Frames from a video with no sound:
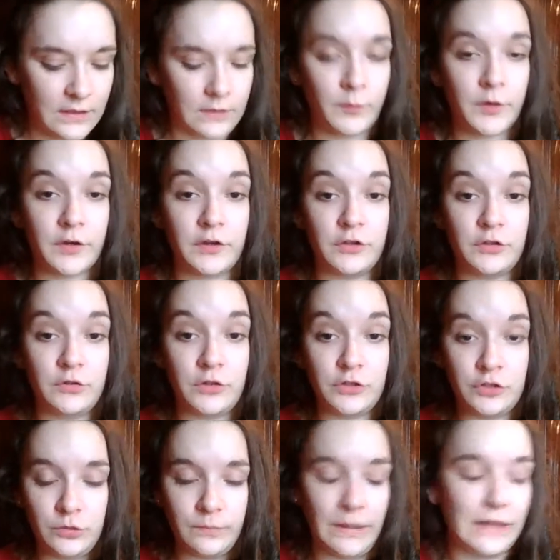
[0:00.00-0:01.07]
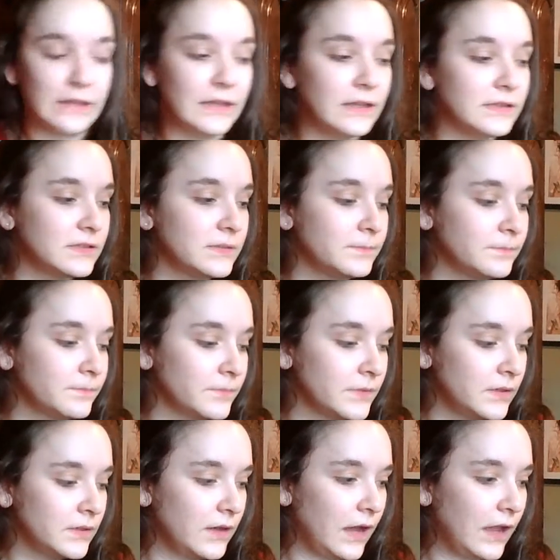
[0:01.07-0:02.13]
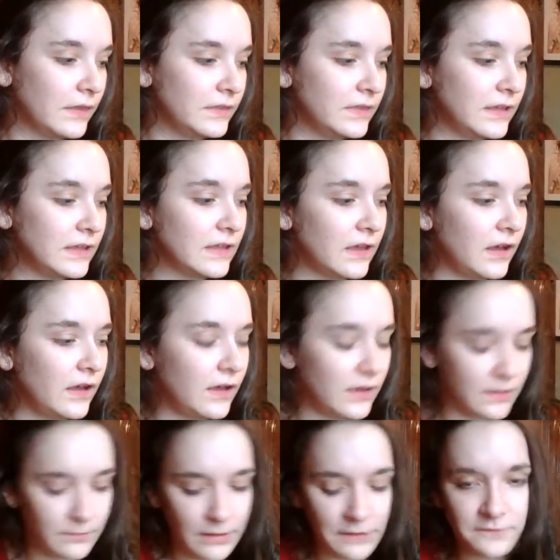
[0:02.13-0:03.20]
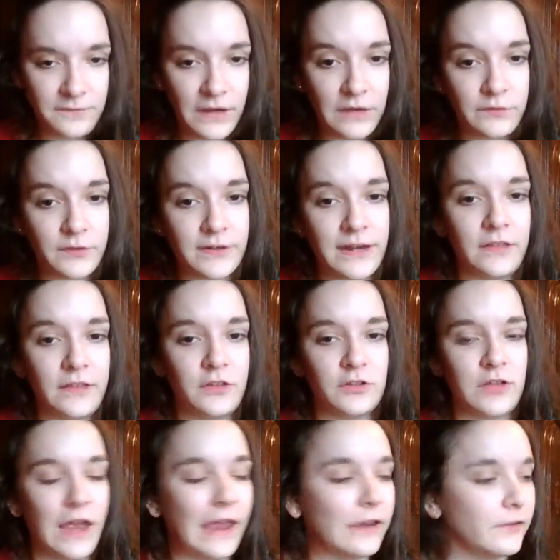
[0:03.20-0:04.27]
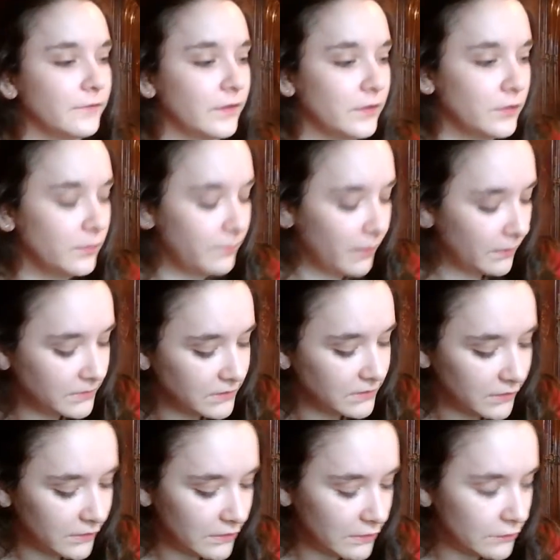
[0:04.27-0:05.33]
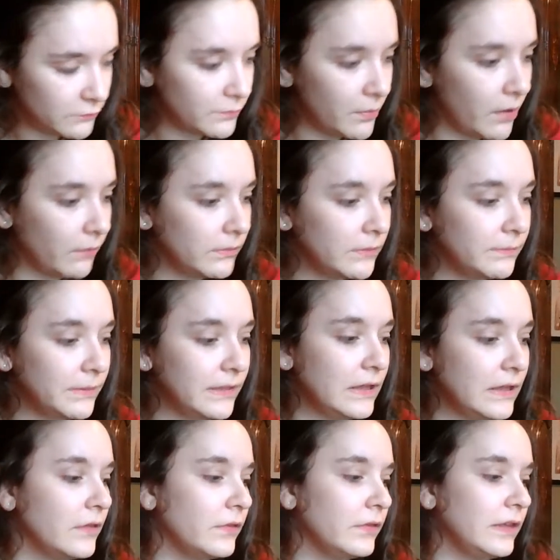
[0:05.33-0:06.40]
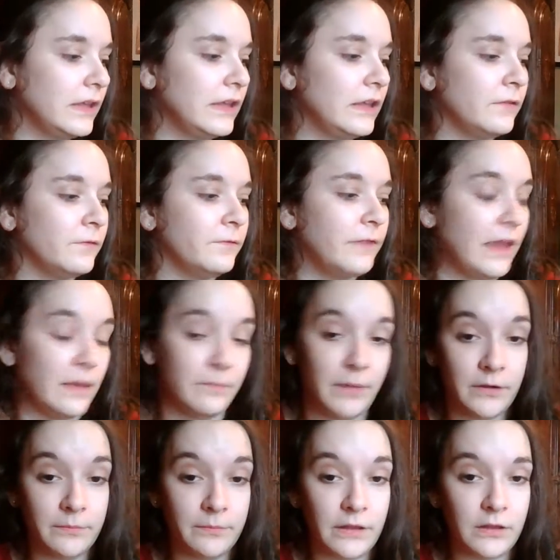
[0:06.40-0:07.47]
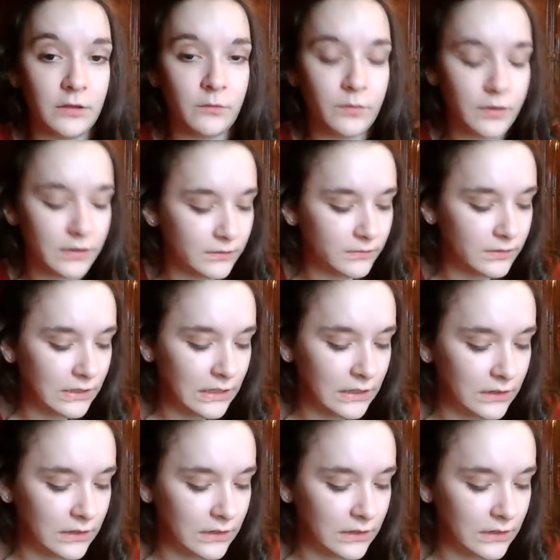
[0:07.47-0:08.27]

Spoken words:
and then we're gonna do the two Bellas. I think my favorite out of the entire Funko Pop series would probably be the Vampire Bella one.